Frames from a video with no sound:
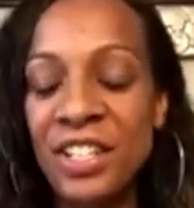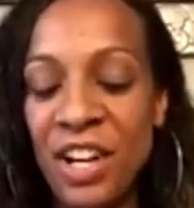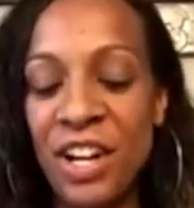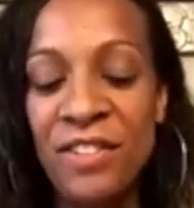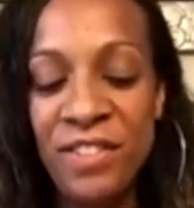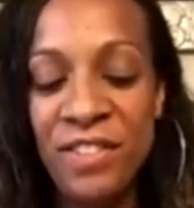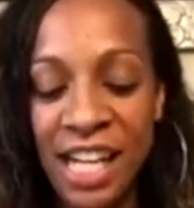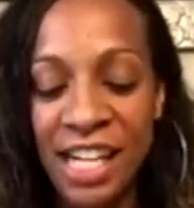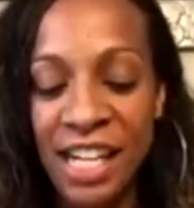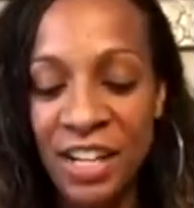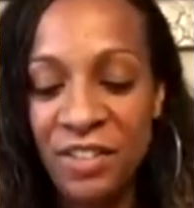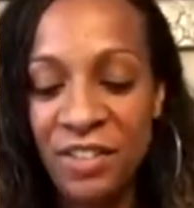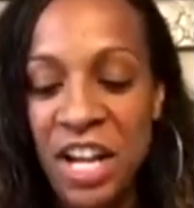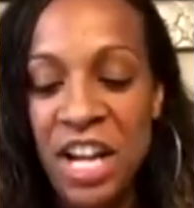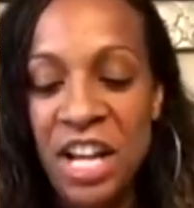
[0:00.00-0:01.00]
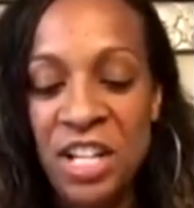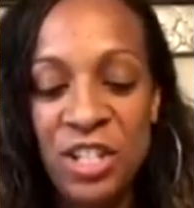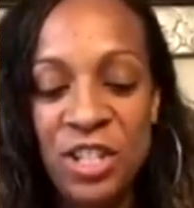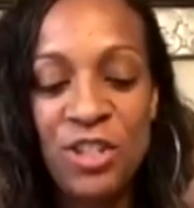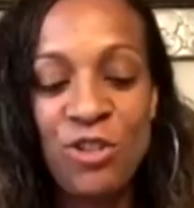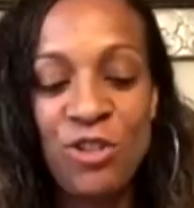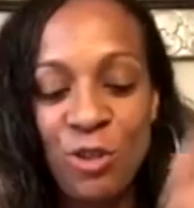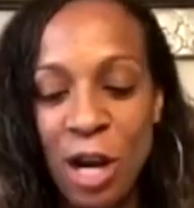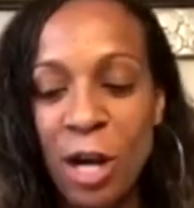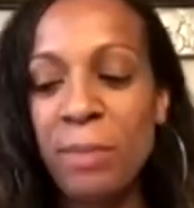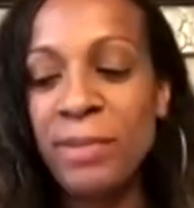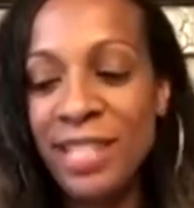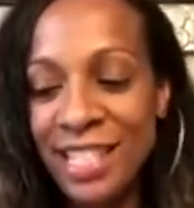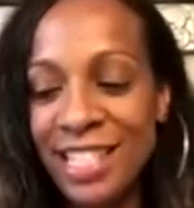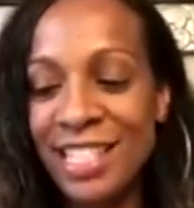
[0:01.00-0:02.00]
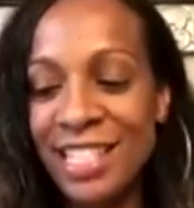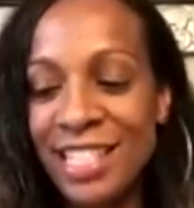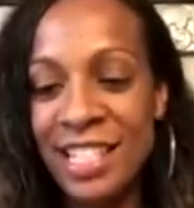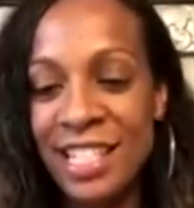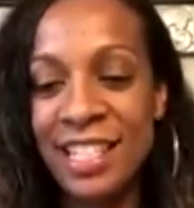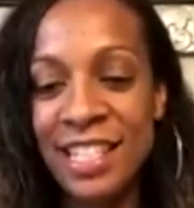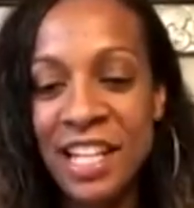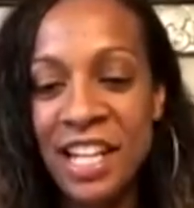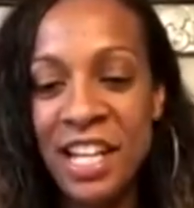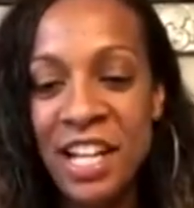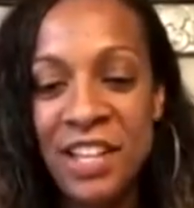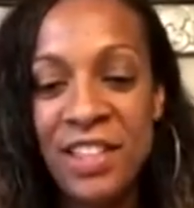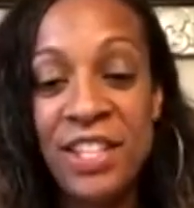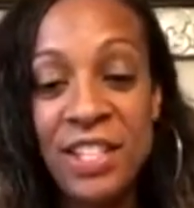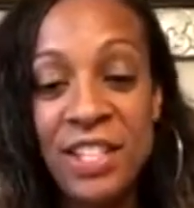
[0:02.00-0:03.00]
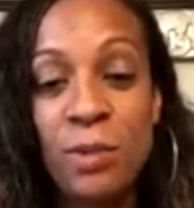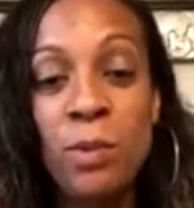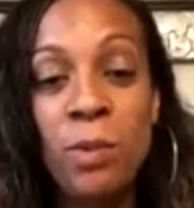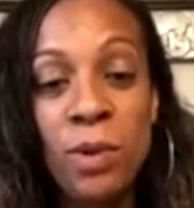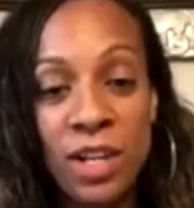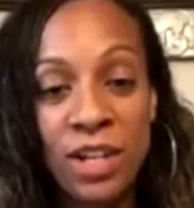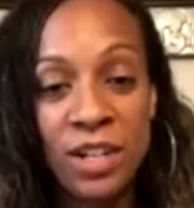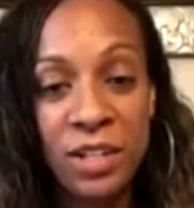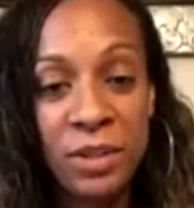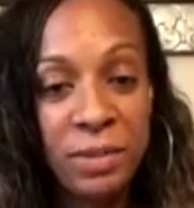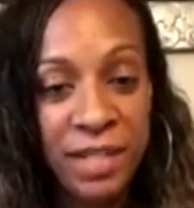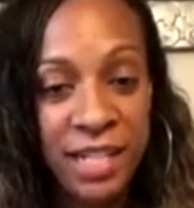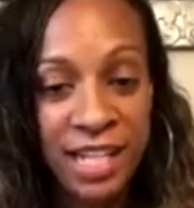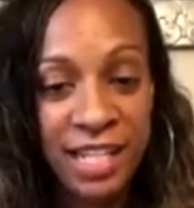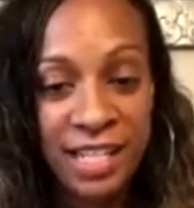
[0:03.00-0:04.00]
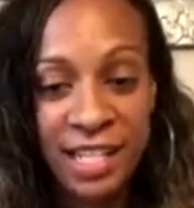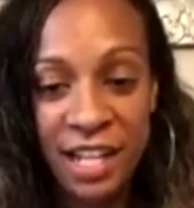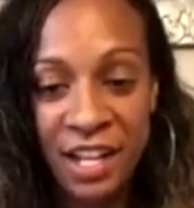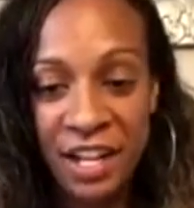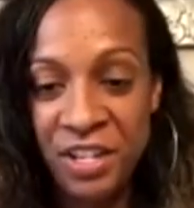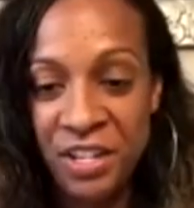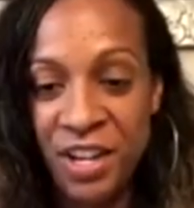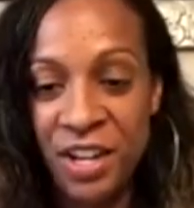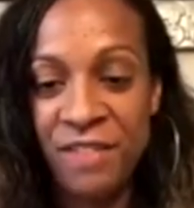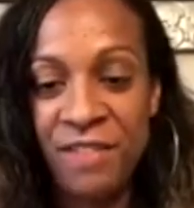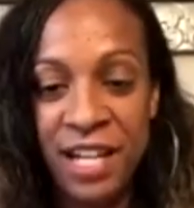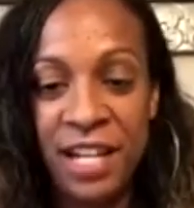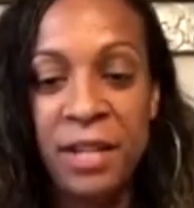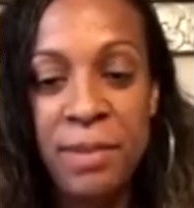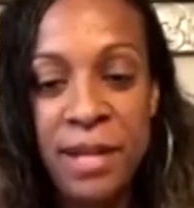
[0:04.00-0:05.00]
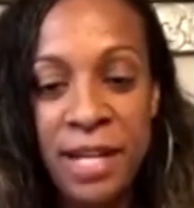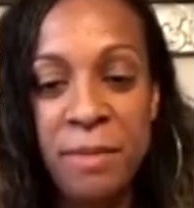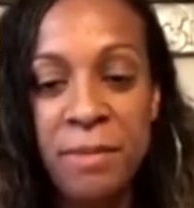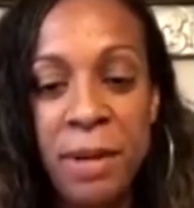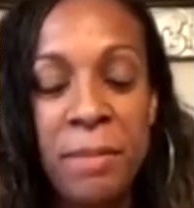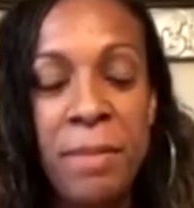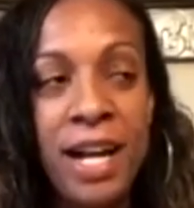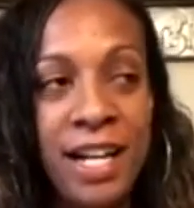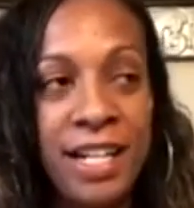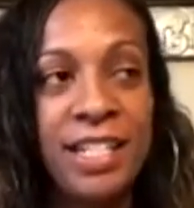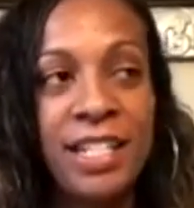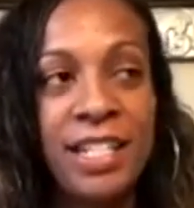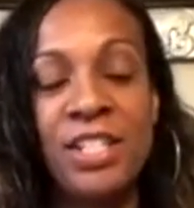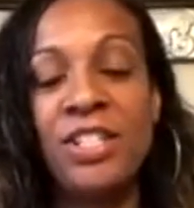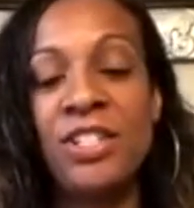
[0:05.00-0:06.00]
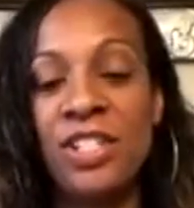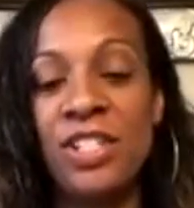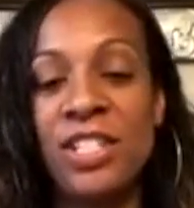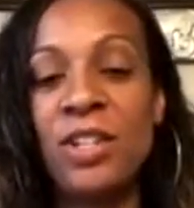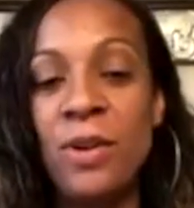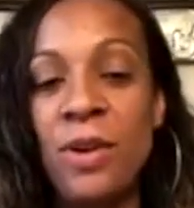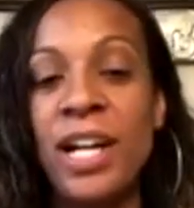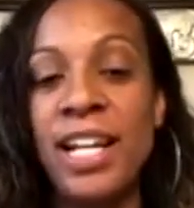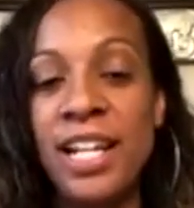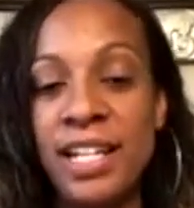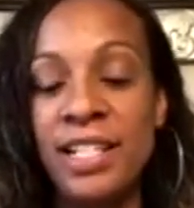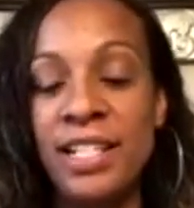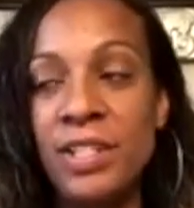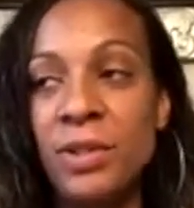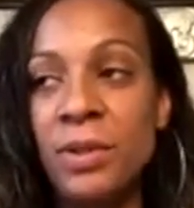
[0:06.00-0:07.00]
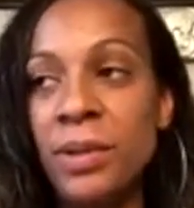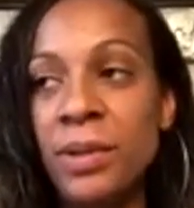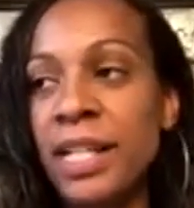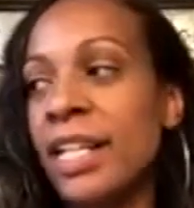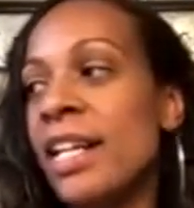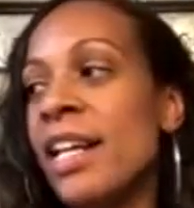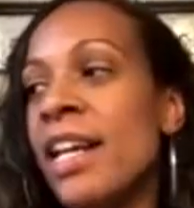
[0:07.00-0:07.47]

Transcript: I feel like I've just dropped into this world because you know I finally made up my mind to just go ahead and do it.